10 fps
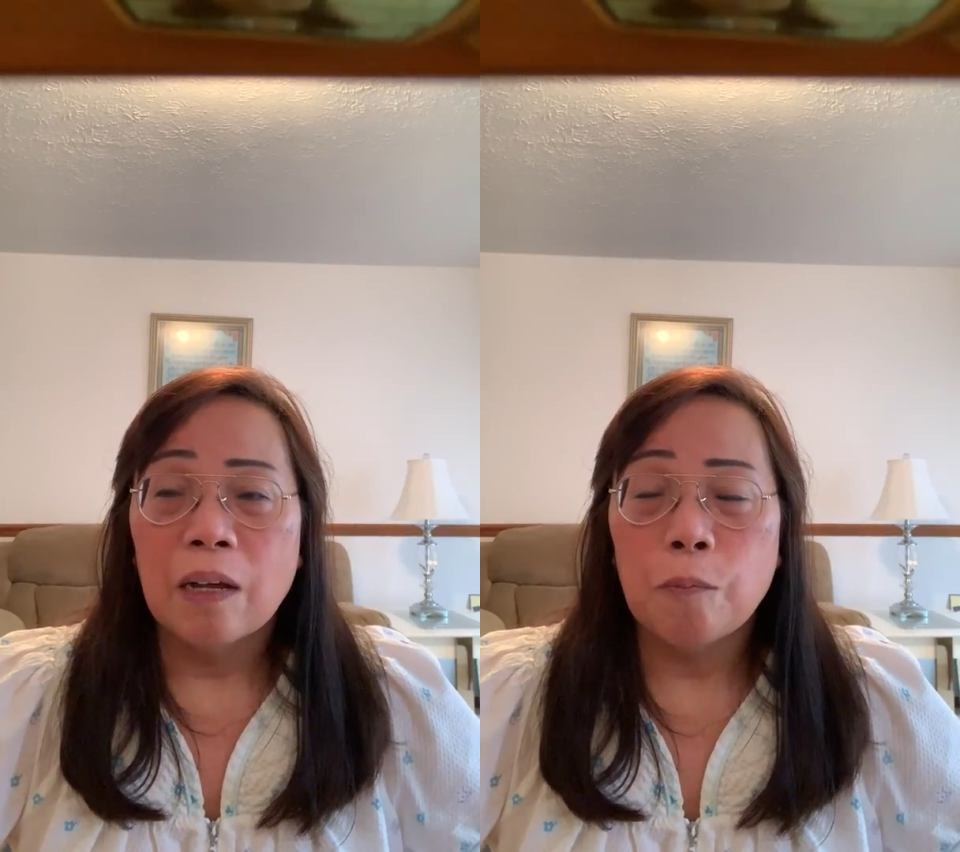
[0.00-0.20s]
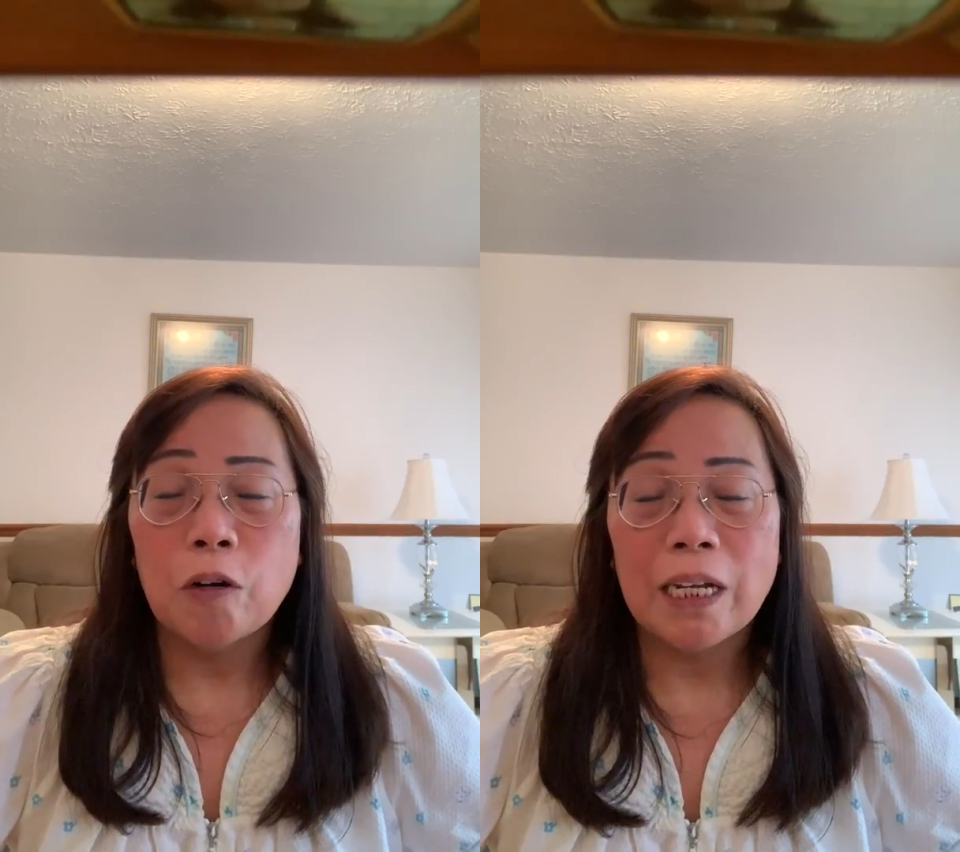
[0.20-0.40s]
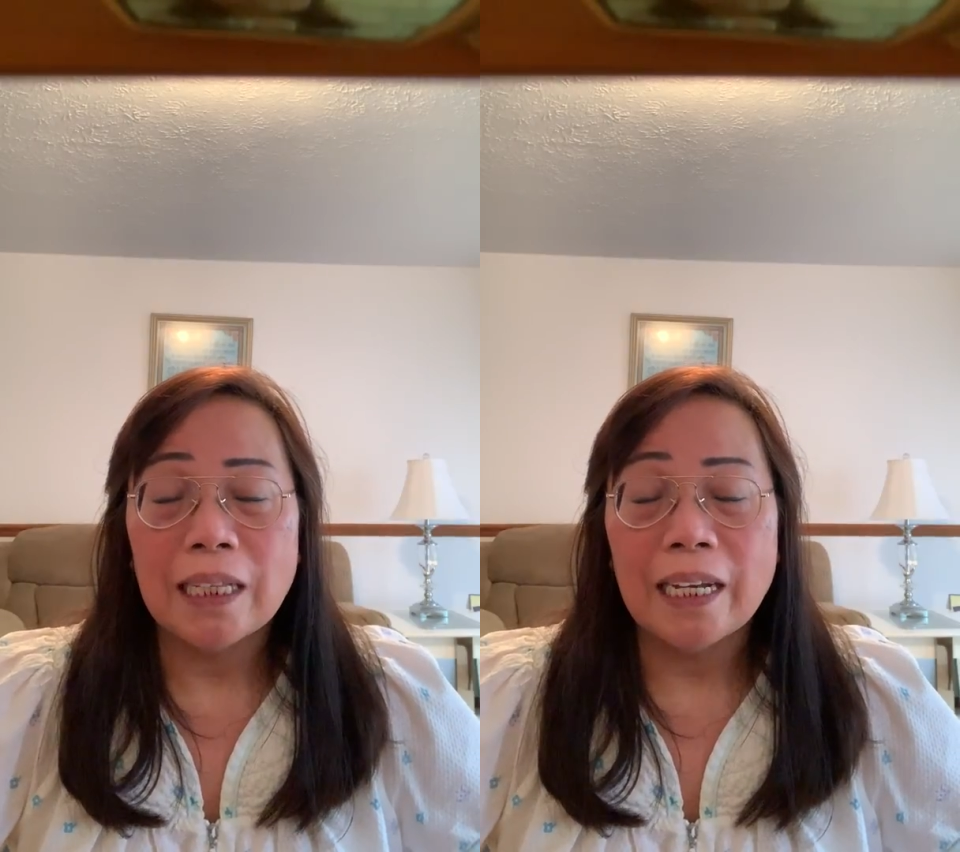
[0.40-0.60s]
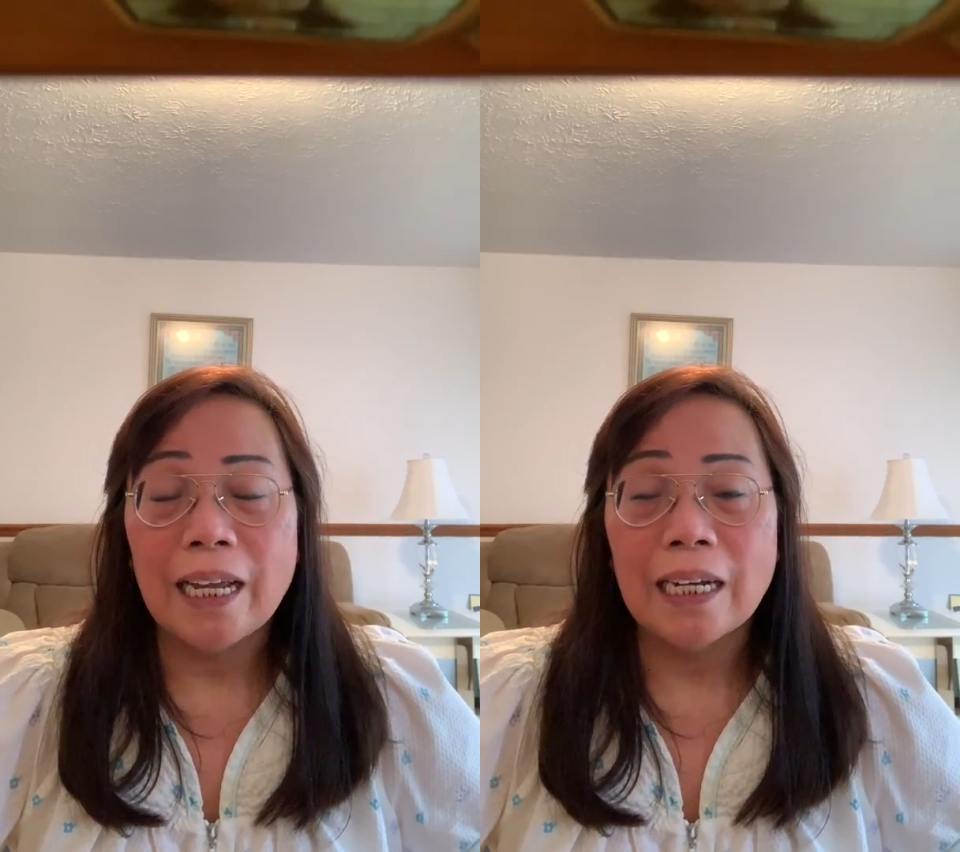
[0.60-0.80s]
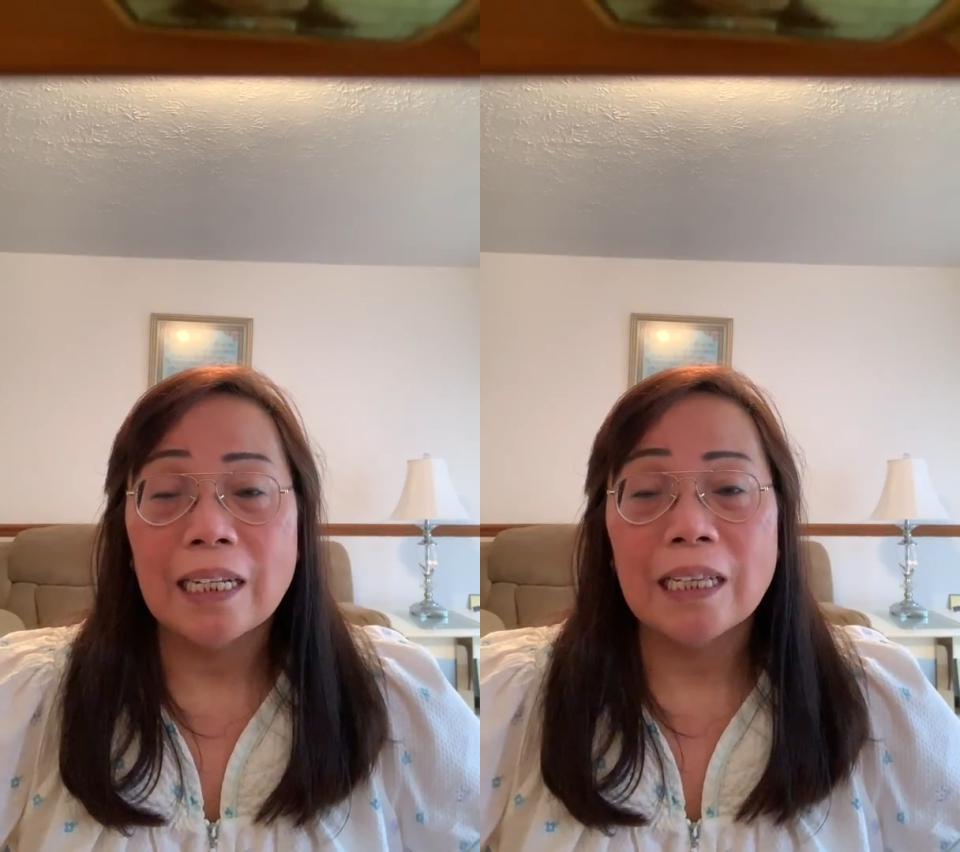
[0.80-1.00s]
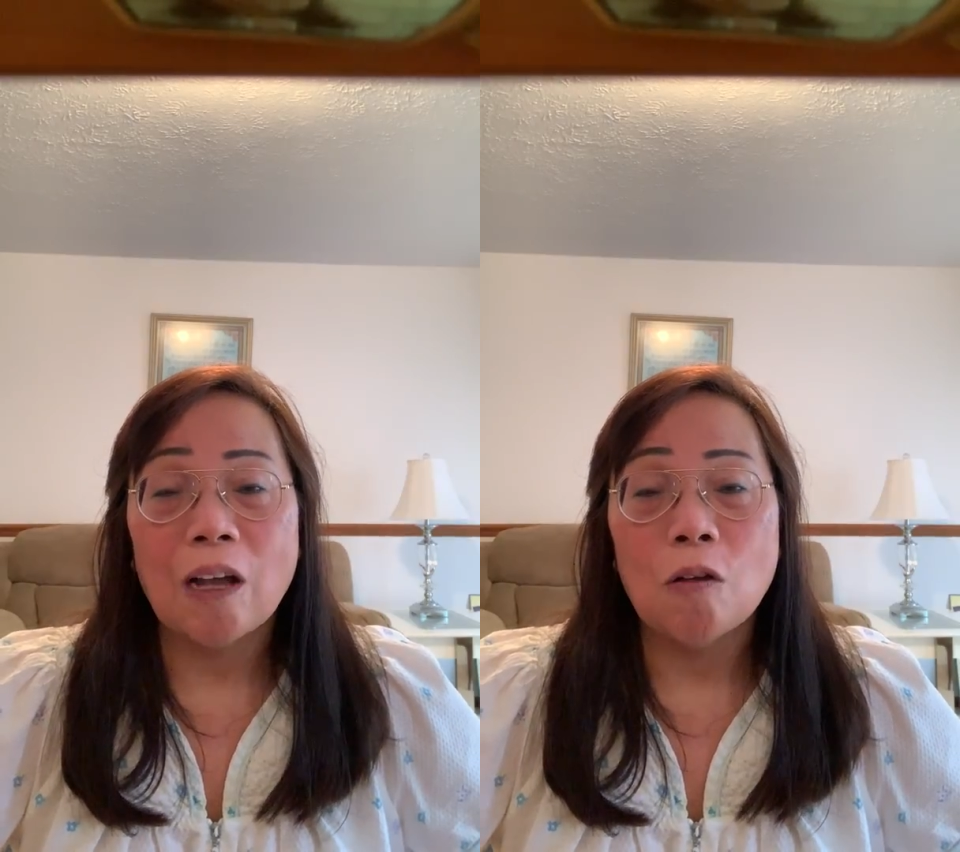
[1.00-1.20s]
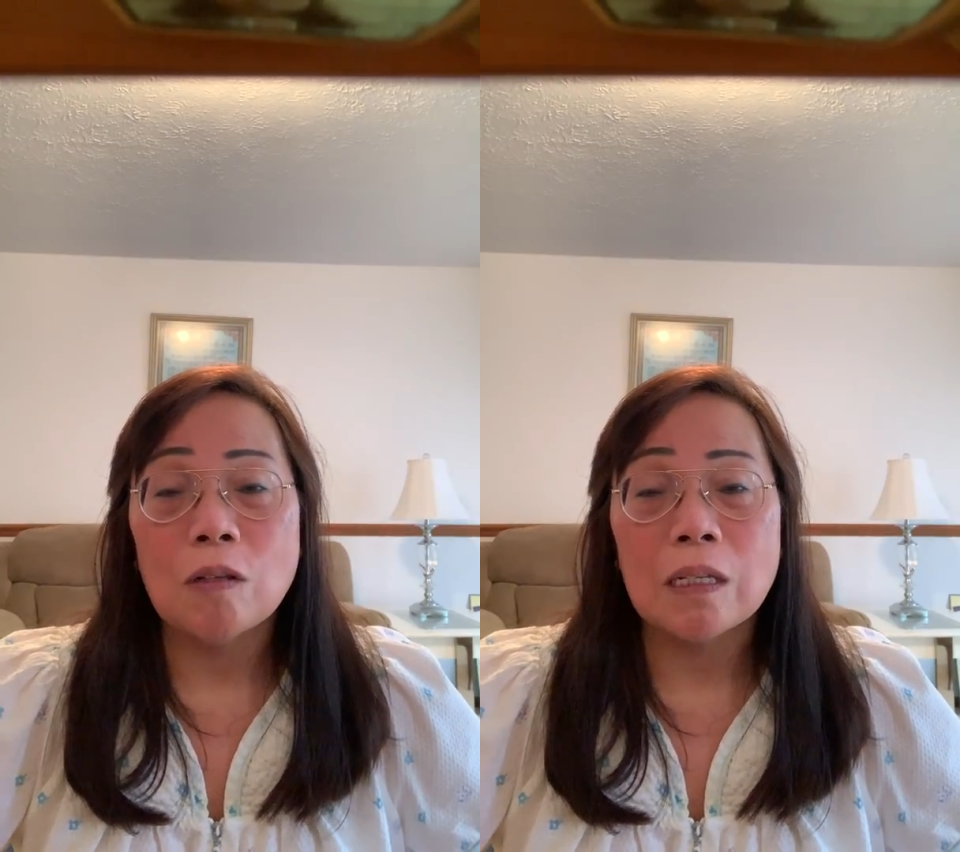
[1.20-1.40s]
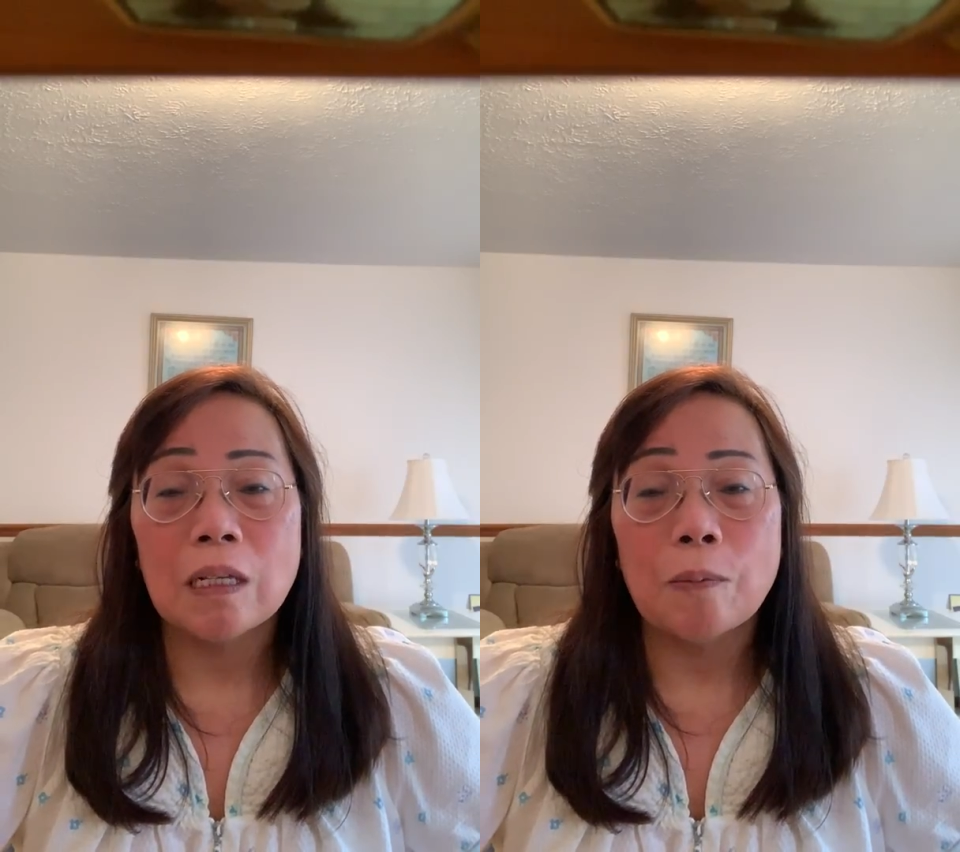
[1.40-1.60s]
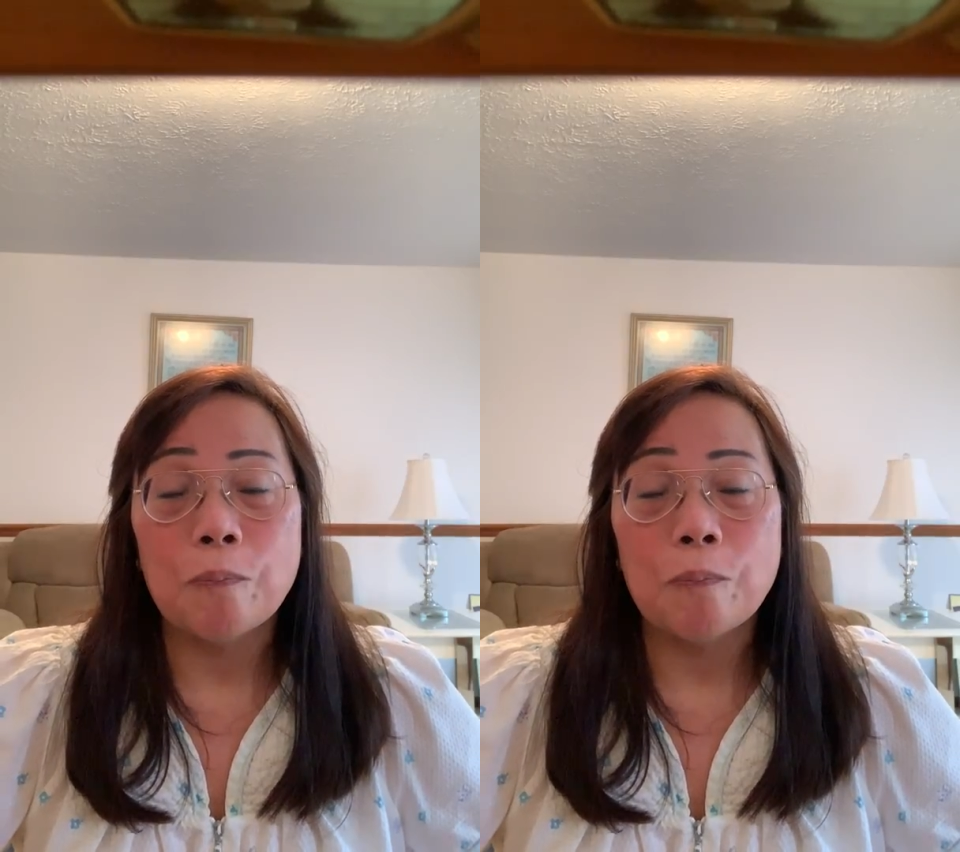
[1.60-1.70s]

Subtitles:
more than 300,000,